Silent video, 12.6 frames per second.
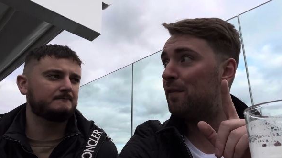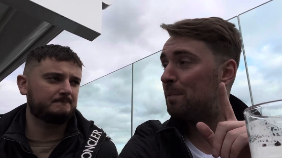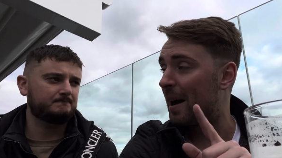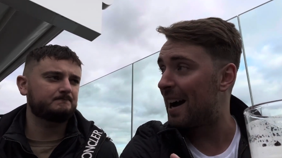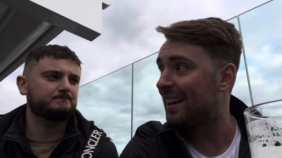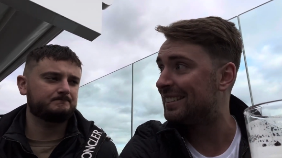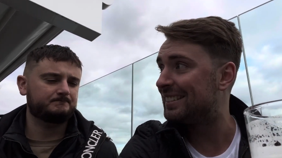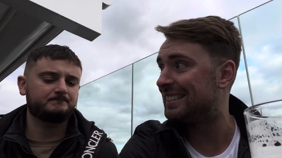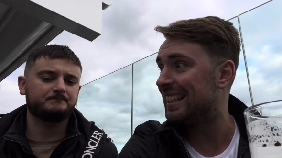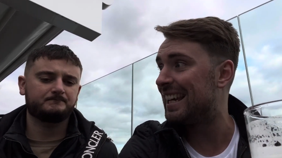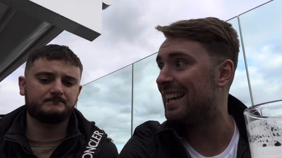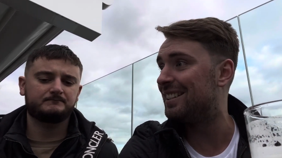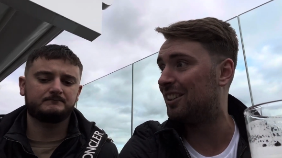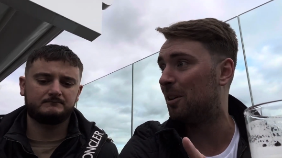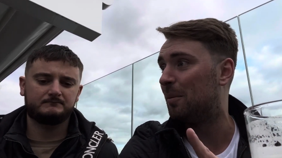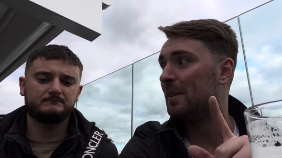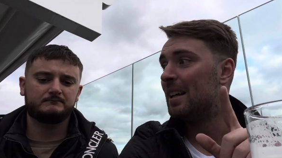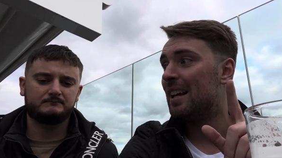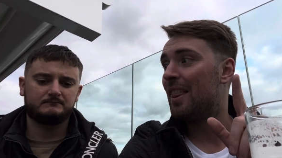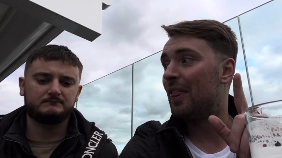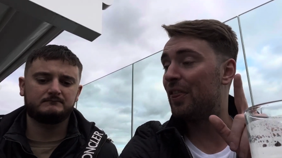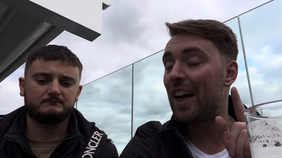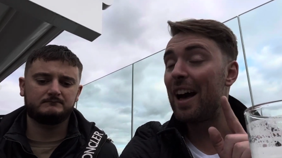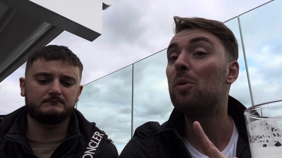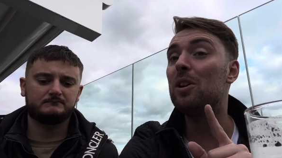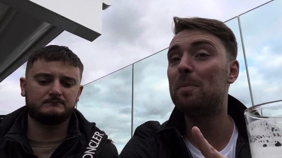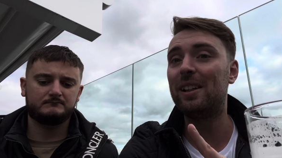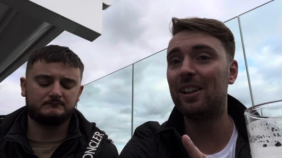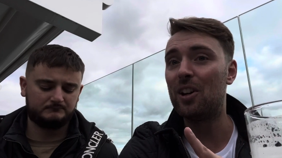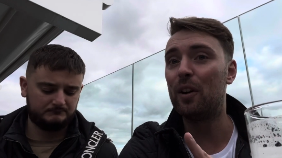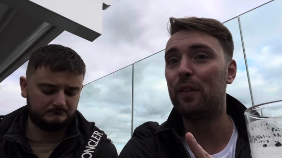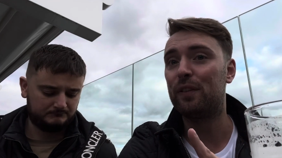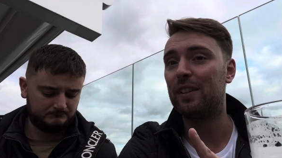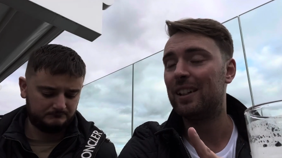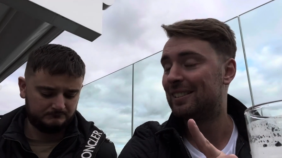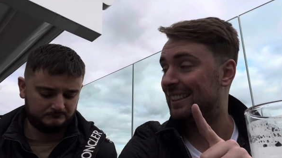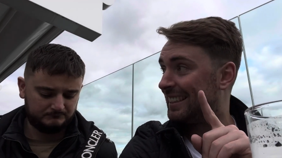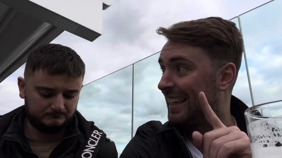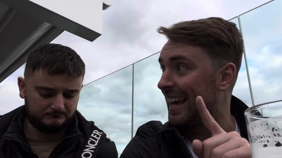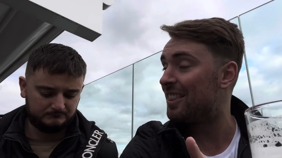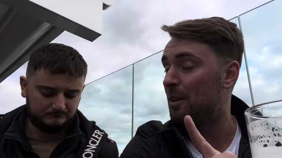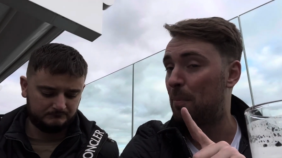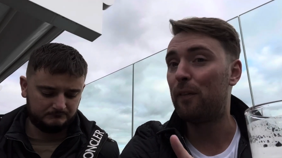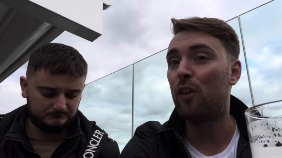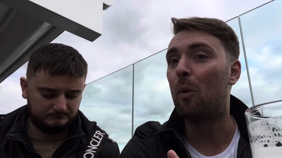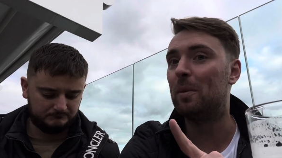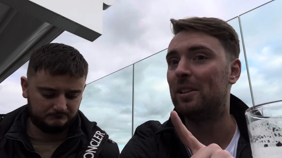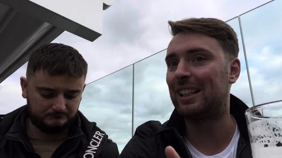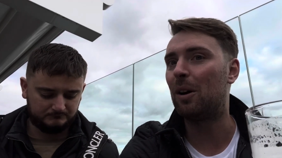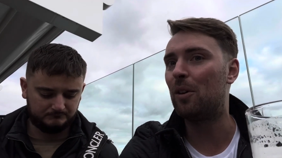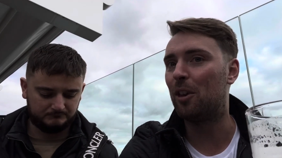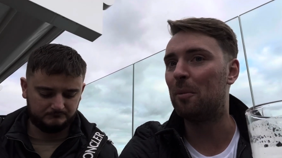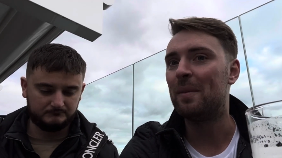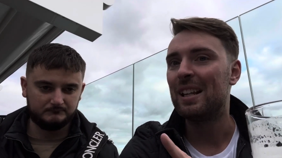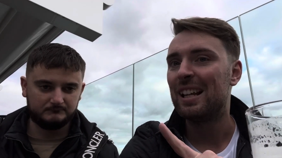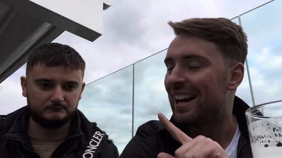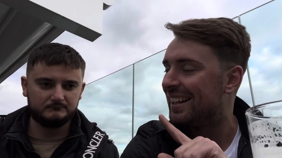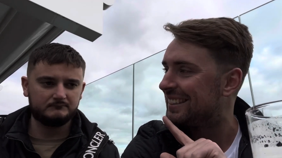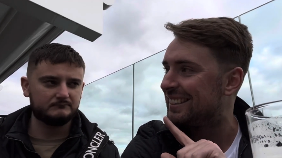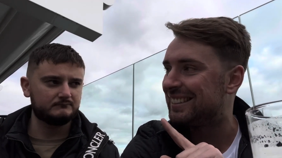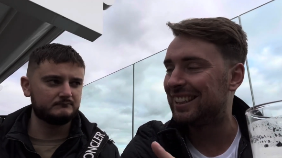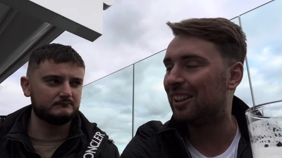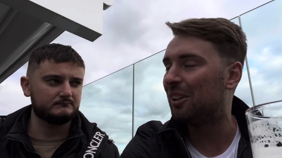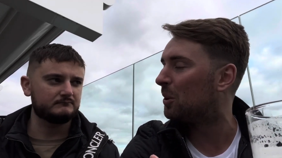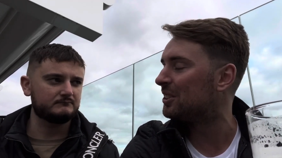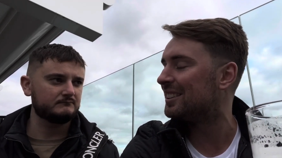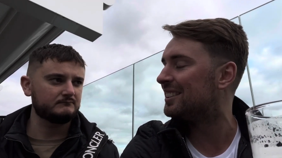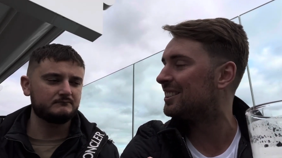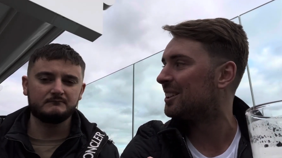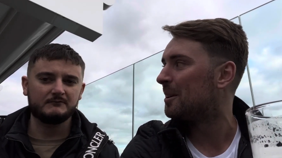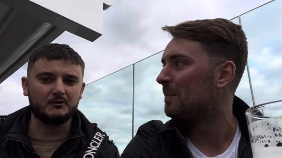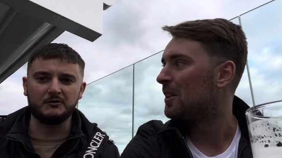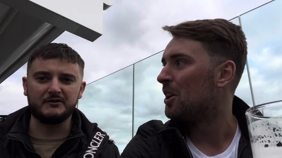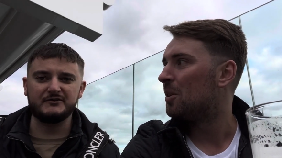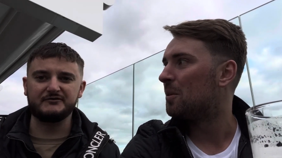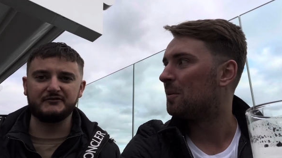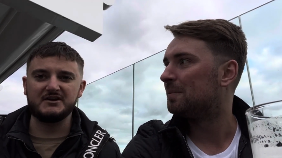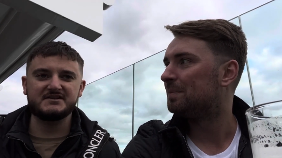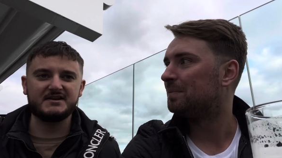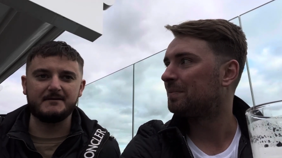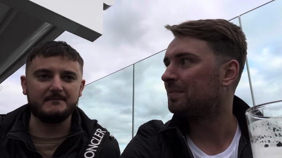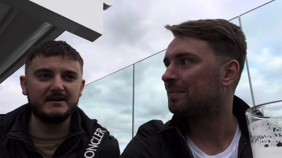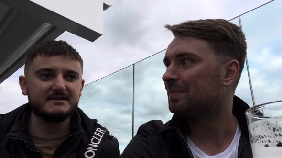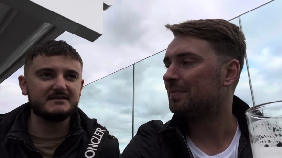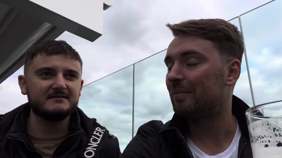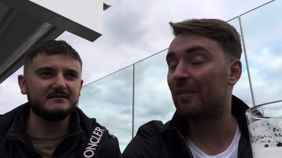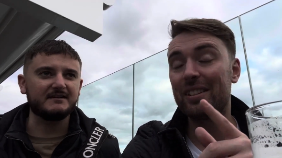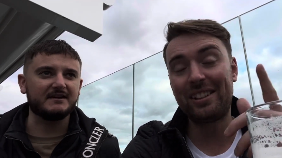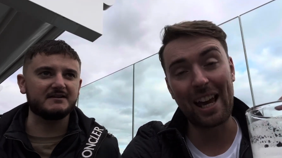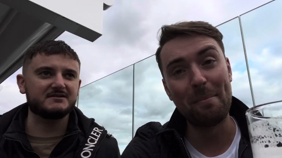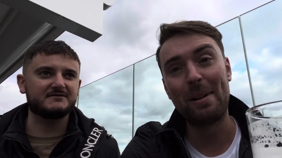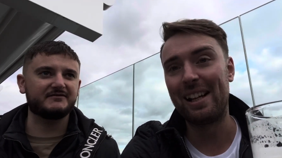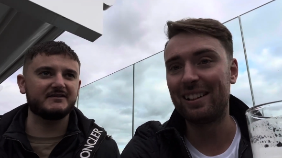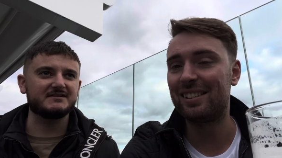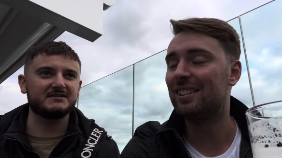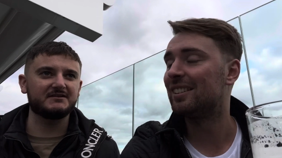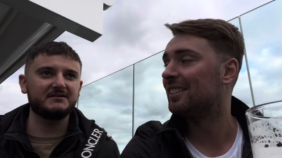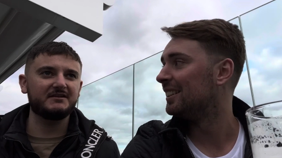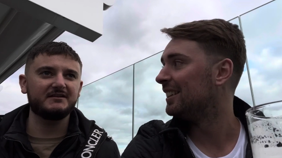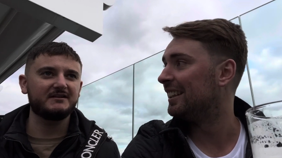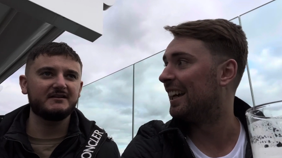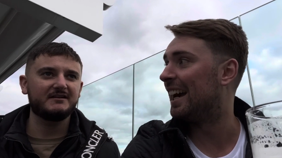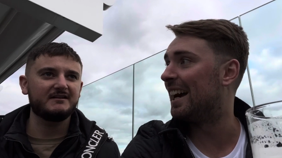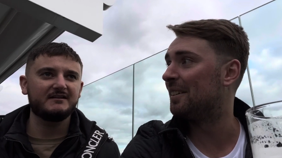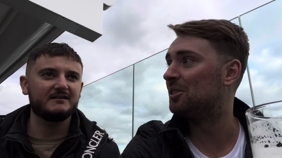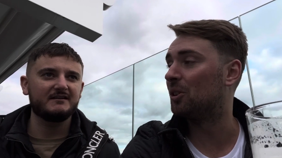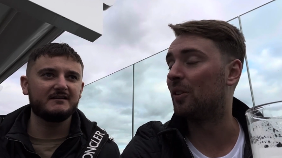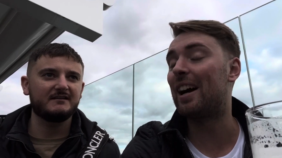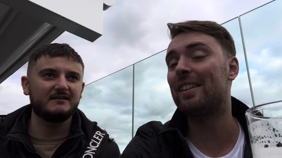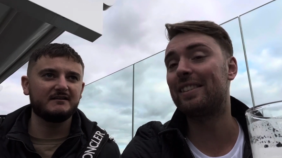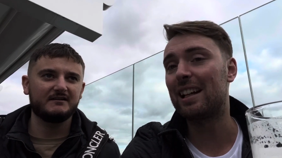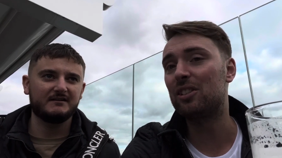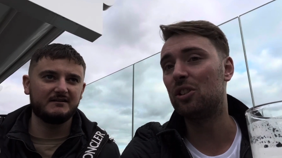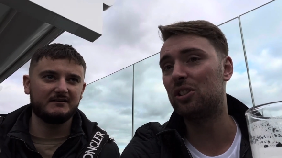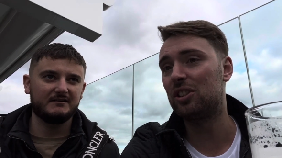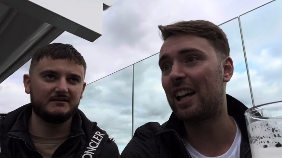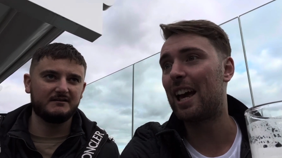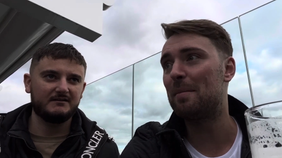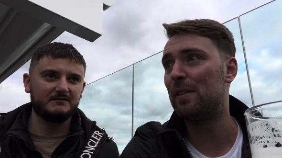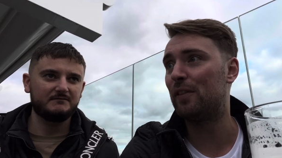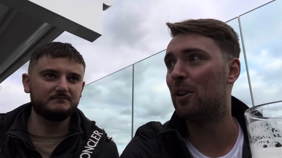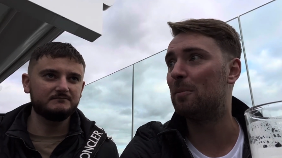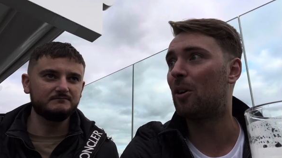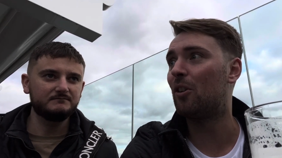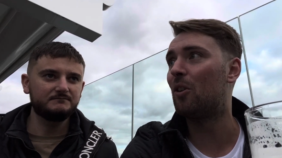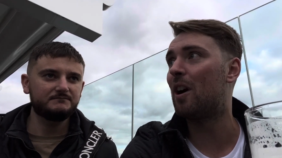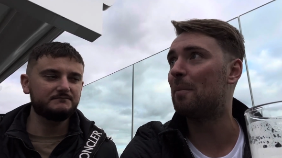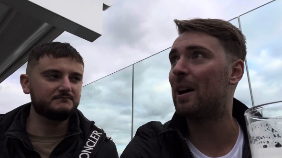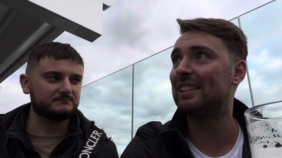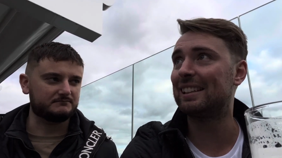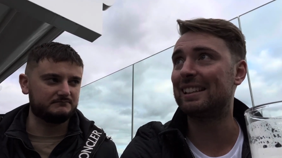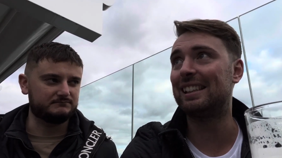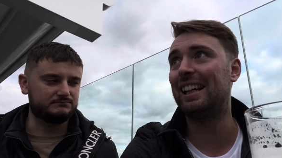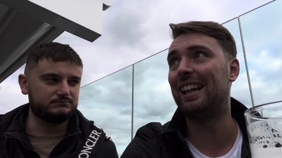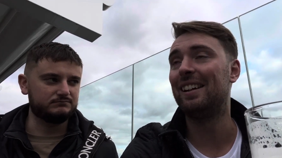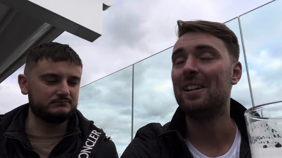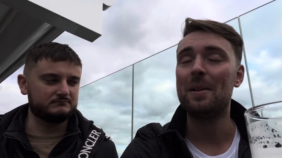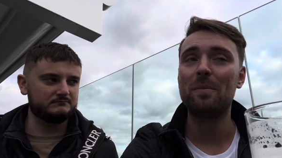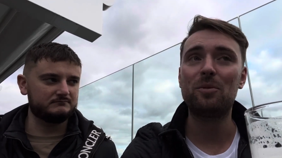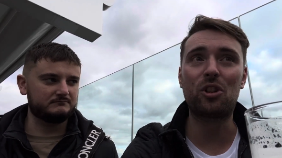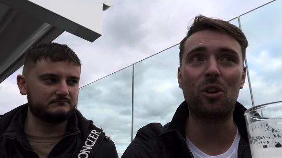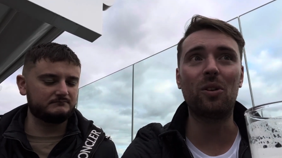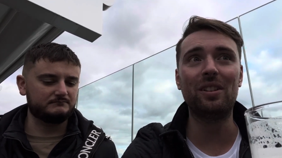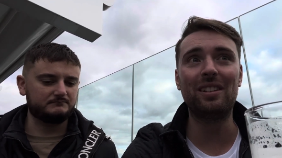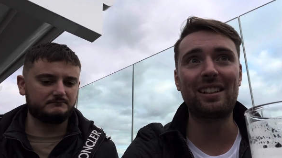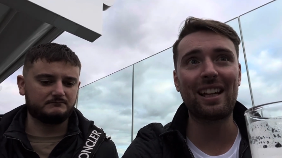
Speaker 1: packed stadium, that would have been enough to get the performance out of them, and it still wasn't.
Speaker 2: Only for the first 10 minutes. 10 minutes.
Speaker 1: Yeah, so that, that does scare me for tomorrow. Um, as I say, Jones,